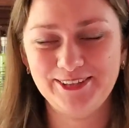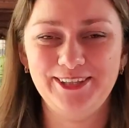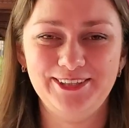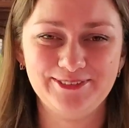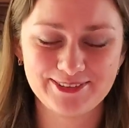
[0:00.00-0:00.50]

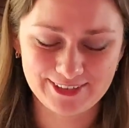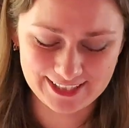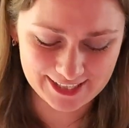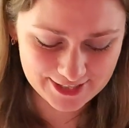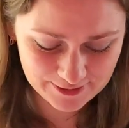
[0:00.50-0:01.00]
it was
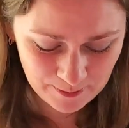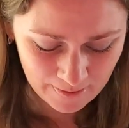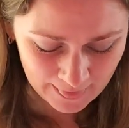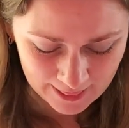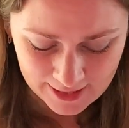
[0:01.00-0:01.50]
very nice.
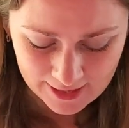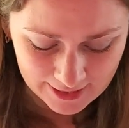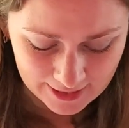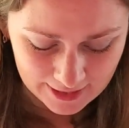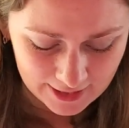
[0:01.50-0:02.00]

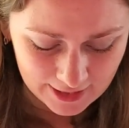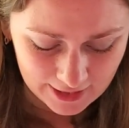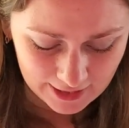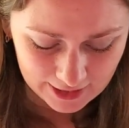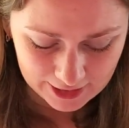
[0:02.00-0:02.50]

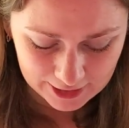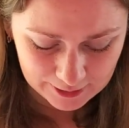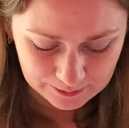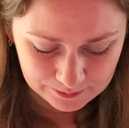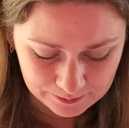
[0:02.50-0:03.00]

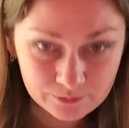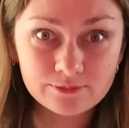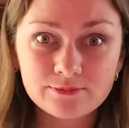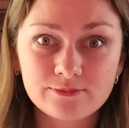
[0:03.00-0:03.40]
And